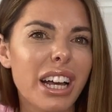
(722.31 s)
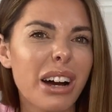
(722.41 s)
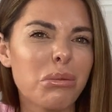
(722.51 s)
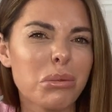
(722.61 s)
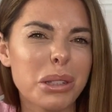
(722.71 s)

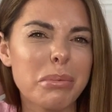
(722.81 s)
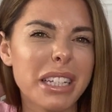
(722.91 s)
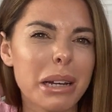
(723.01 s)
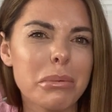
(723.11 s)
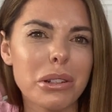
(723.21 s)
I would have
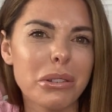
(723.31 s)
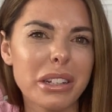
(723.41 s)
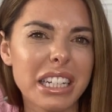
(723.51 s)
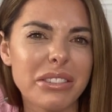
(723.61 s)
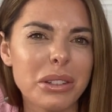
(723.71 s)
been
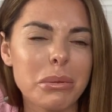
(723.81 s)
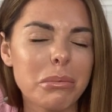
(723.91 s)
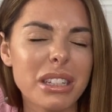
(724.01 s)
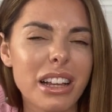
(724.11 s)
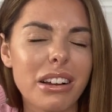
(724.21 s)
absolutely livid with
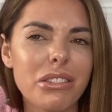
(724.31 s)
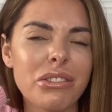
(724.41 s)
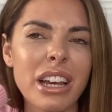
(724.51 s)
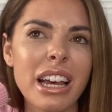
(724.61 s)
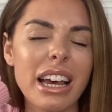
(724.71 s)
myself.
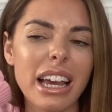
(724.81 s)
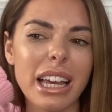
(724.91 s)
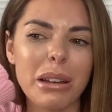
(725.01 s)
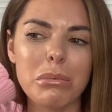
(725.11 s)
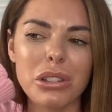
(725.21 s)

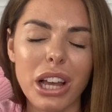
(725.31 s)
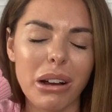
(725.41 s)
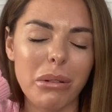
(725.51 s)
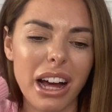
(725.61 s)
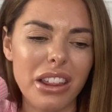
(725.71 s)
So
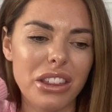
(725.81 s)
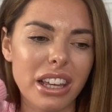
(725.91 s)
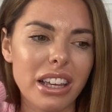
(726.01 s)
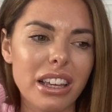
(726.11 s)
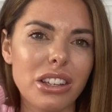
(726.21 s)
I
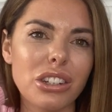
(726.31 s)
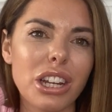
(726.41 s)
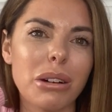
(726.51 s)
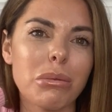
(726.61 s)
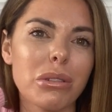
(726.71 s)
think
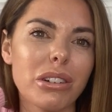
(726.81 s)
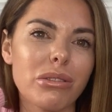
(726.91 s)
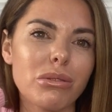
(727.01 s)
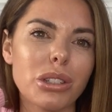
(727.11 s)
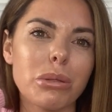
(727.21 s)

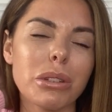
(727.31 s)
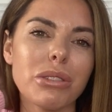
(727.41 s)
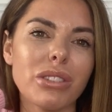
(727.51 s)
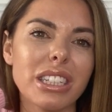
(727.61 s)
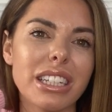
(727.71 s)
doing
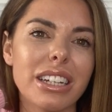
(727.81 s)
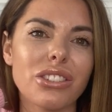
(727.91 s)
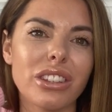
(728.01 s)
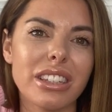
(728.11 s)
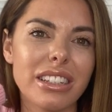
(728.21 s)
your
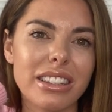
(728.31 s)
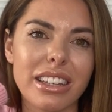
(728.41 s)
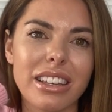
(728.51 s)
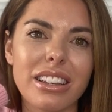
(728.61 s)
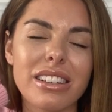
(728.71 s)
research on these
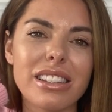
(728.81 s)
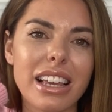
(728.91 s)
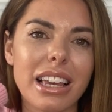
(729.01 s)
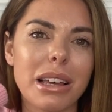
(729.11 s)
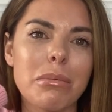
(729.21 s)
things
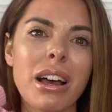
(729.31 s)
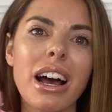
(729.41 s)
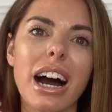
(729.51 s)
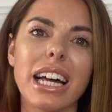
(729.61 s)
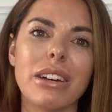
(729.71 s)
and
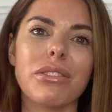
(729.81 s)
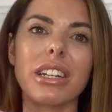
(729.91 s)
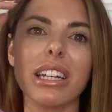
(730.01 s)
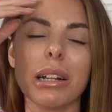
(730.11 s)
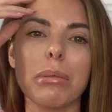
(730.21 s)
having
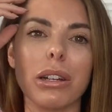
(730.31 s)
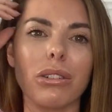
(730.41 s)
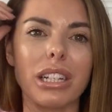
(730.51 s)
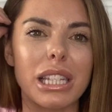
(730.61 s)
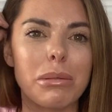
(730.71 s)
a little bit
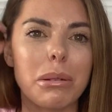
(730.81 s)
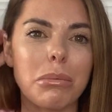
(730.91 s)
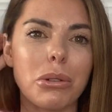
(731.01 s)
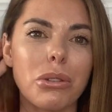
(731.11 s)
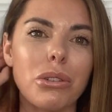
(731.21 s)
look into it
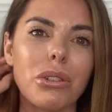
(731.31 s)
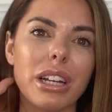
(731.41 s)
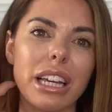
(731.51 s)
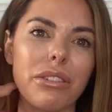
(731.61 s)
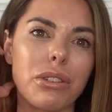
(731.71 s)

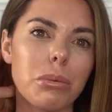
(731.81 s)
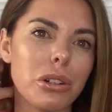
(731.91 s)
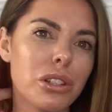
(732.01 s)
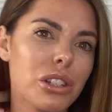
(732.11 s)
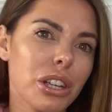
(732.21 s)
more if you
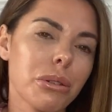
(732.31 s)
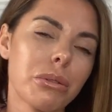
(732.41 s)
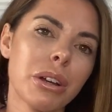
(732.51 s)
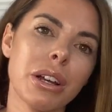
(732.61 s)
want to.